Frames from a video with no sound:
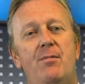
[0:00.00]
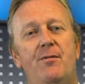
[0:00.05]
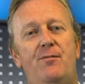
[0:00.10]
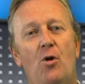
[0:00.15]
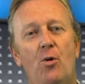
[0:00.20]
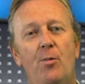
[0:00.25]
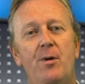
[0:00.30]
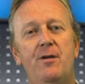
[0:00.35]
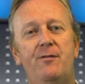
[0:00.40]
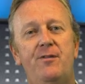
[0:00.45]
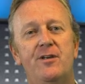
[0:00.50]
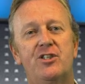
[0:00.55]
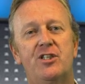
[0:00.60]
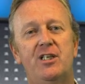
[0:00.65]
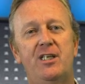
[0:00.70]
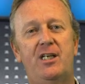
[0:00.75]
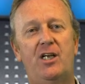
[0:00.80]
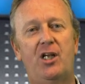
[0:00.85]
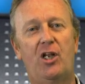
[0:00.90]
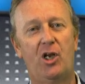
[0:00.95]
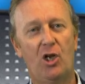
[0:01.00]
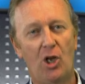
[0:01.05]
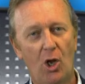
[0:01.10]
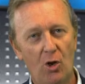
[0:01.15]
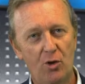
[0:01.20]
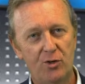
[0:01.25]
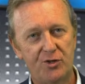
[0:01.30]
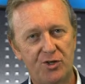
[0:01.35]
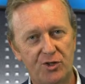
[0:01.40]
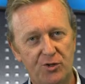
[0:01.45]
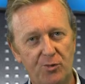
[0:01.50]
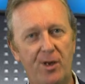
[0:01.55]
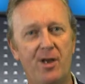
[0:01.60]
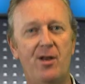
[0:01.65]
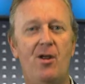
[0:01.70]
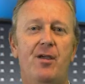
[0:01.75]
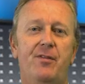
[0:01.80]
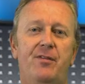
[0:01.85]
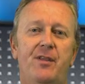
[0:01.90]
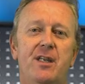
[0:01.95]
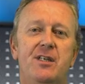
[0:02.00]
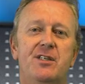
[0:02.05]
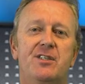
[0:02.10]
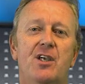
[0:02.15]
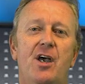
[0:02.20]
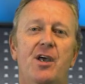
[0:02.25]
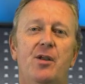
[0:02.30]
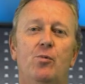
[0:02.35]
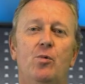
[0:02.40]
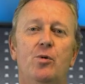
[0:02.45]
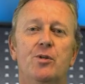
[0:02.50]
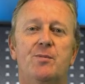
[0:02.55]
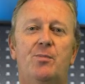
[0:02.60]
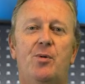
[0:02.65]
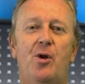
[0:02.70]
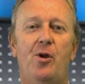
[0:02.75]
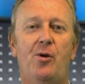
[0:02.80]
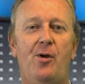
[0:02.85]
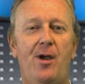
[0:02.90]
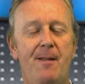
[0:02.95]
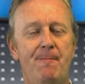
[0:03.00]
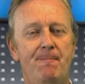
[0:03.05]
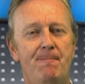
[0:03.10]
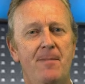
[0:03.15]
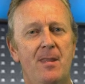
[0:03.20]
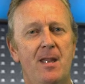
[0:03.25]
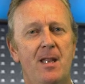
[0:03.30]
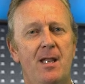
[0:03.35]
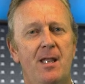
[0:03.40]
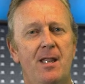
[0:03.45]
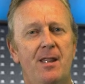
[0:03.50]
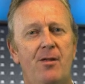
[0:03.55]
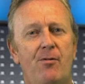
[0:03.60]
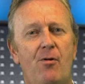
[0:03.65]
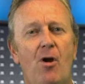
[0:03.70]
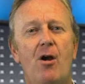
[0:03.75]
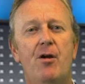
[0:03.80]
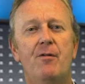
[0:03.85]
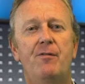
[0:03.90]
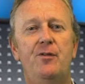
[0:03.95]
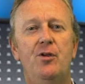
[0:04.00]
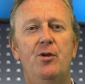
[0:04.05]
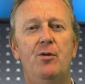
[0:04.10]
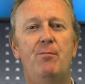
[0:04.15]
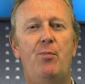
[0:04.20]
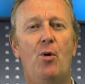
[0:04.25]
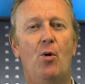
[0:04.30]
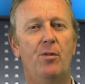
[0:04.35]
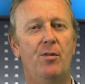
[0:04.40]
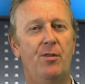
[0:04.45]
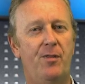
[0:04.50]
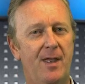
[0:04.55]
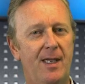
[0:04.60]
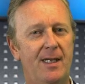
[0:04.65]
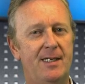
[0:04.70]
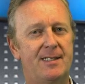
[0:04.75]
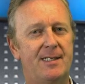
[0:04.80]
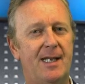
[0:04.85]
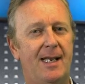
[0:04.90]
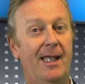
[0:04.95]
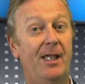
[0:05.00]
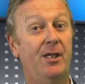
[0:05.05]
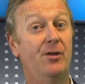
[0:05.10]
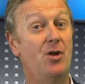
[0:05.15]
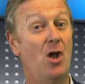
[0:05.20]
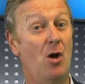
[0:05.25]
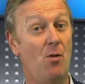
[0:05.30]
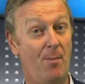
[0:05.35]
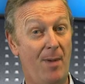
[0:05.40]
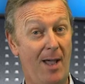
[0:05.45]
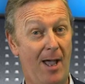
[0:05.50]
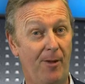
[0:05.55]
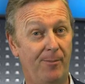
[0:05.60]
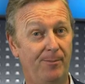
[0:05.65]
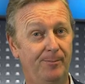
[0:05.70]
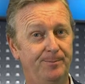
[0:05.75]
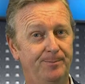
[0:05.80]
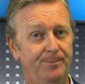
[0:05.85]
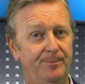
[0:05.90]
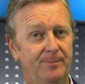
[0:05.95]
Before we officially close the 29th INCITE Awards program, there are a few important things to let you know about.